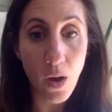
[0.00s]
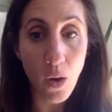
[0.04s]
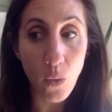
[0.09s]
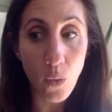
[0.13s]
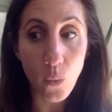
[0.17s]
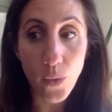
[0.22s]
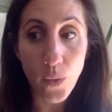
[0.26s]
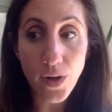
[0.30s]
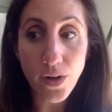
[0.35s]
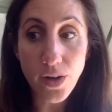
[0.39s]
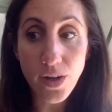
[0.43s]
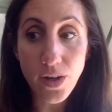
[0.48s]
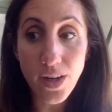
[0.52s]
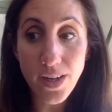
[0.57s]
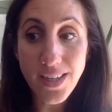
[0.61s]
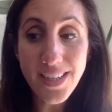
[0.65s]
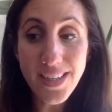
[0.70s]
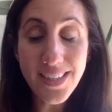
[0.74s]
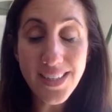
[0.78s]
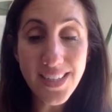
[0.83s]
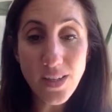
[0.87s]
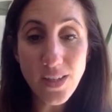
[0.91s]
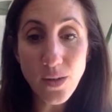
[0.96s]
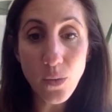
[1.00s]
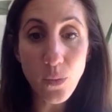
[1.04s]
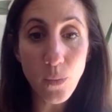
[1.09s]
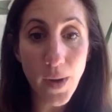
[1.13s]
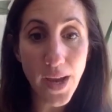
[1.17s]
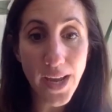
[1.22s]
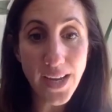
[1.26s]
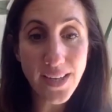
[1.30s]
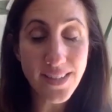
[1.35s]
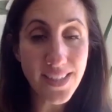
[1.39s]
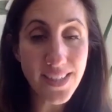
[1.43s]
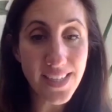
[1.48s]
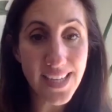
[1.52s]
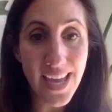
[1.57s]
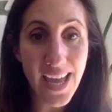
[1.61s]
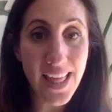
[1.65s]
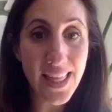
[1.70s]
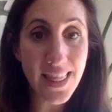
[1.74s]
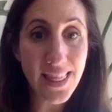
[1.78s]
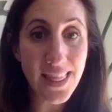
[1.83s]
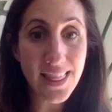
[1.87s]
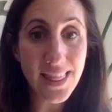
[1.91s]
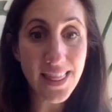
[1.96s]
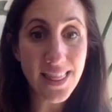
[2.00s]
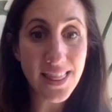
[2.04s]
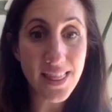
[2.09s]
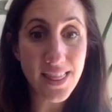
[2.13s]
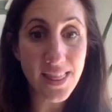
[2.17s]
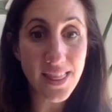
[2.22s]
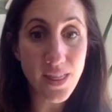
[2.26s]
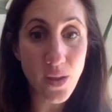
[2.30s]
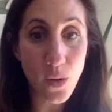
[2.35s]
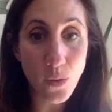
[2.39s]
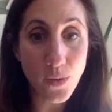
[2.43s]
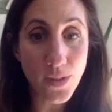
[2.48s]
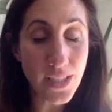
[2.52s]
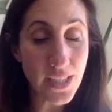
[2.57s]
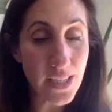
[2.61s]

we're going to need a way to get those